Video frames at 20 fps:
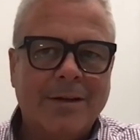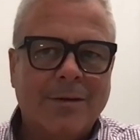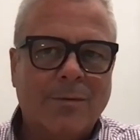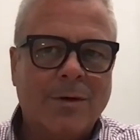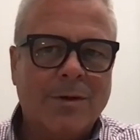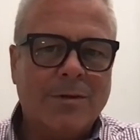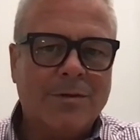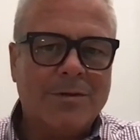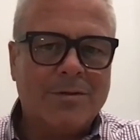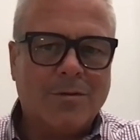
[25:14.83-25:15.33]

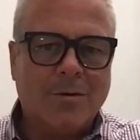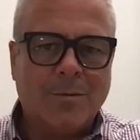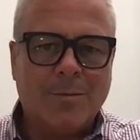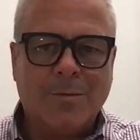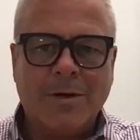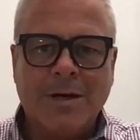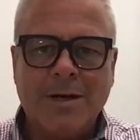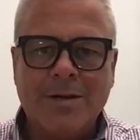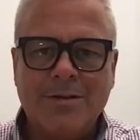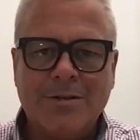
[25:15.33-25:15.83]
whether it's
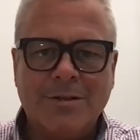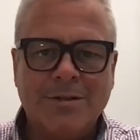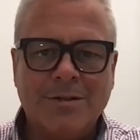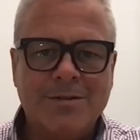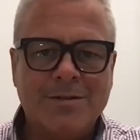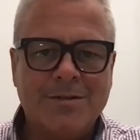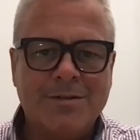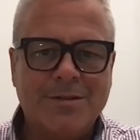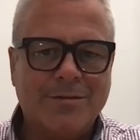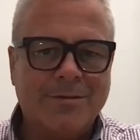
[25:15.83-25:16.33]

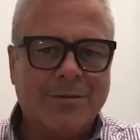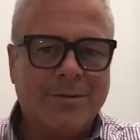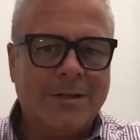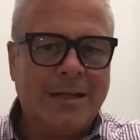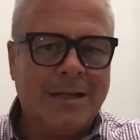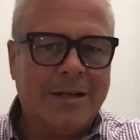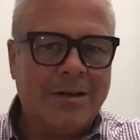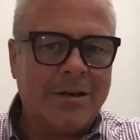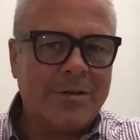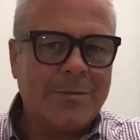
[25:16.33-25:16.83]
corporations or
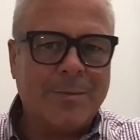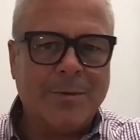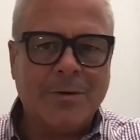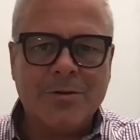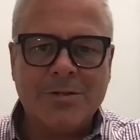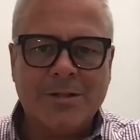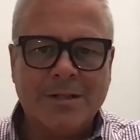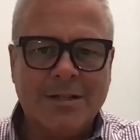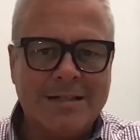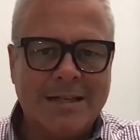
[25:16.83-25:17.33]
and
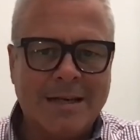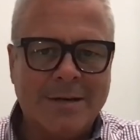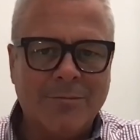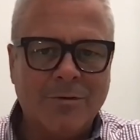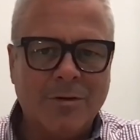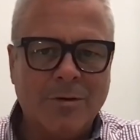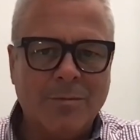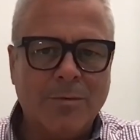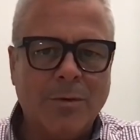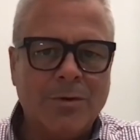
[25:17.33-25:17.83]
entrepreneurs in the same
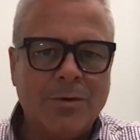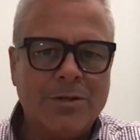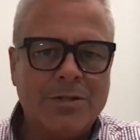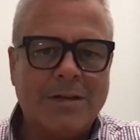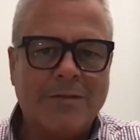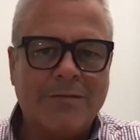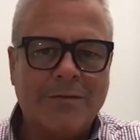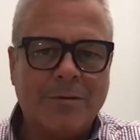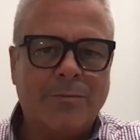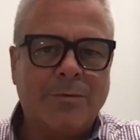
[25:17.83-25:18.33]
room, or we just
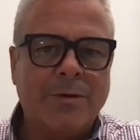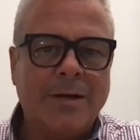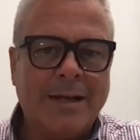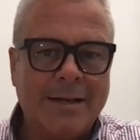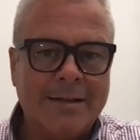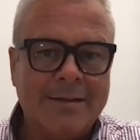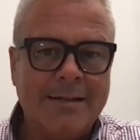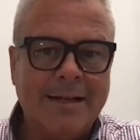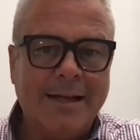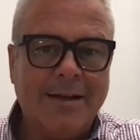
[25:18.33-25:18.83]
have to break
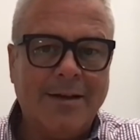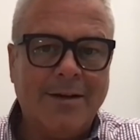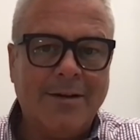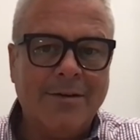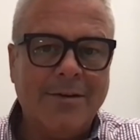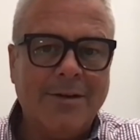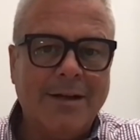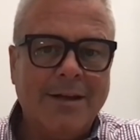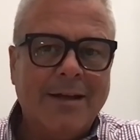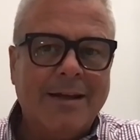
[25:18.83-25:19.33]
it
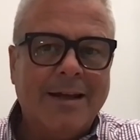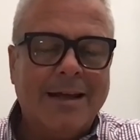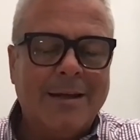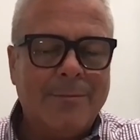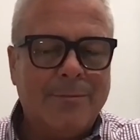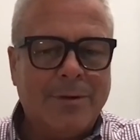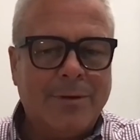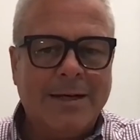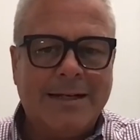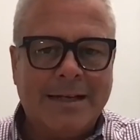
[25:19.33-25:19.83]
down and
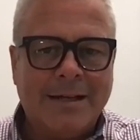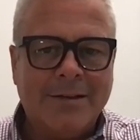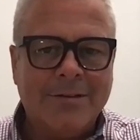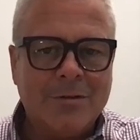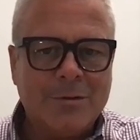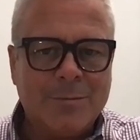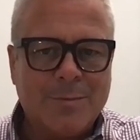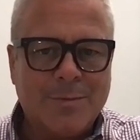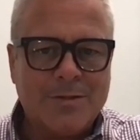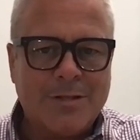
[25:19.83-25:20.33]
break down
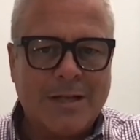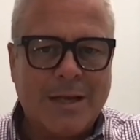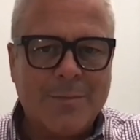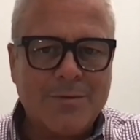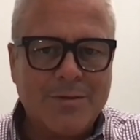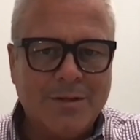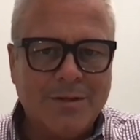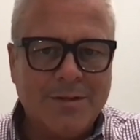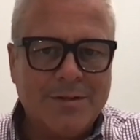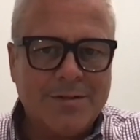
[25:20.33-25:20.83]
those
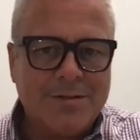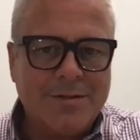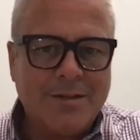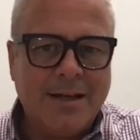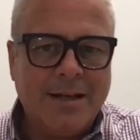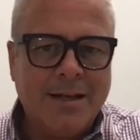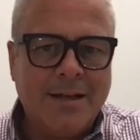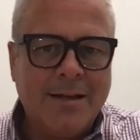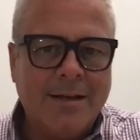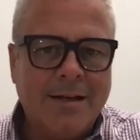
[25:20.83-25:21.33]
perceptions.
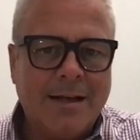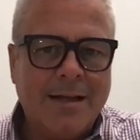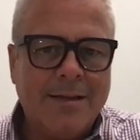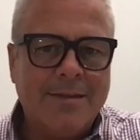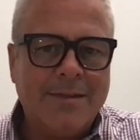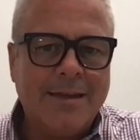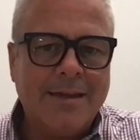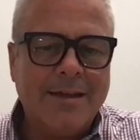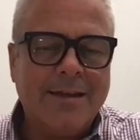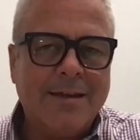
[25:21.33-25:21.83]
And I
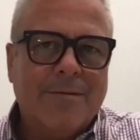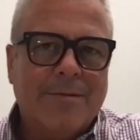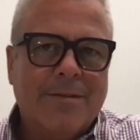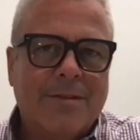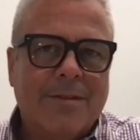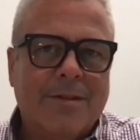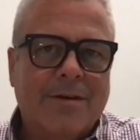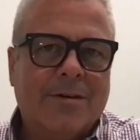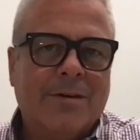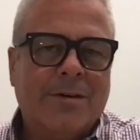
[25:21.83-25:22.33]
think
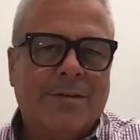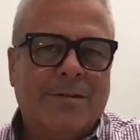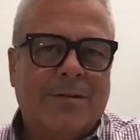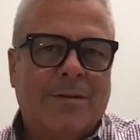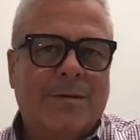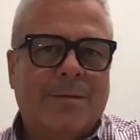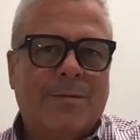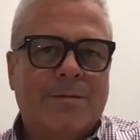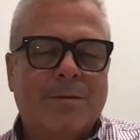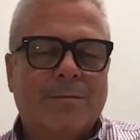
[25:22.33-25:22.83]
our
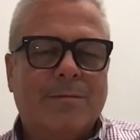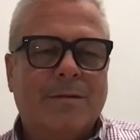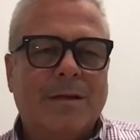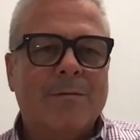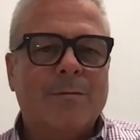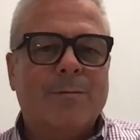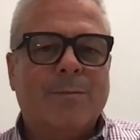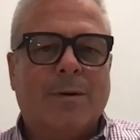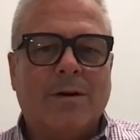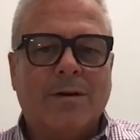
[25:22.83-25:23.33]
the
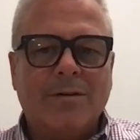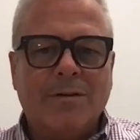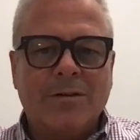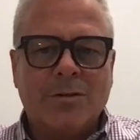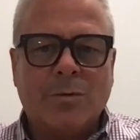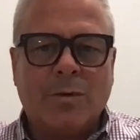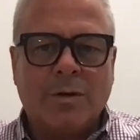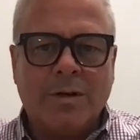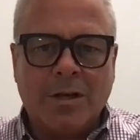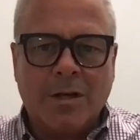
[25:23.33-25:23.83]
sometimes partners
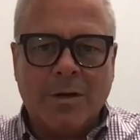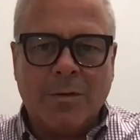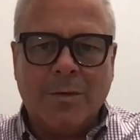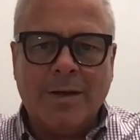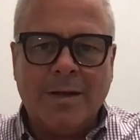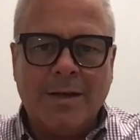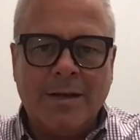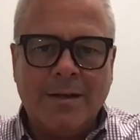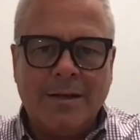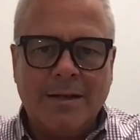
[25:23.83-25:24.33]
want to go
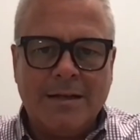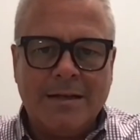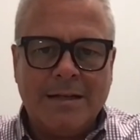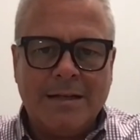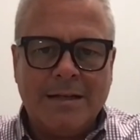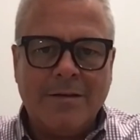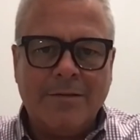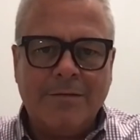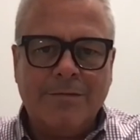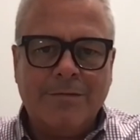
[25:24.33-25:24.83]
in and
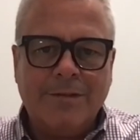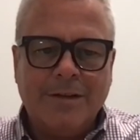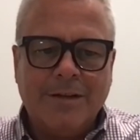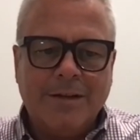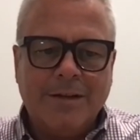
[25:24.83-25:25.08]
have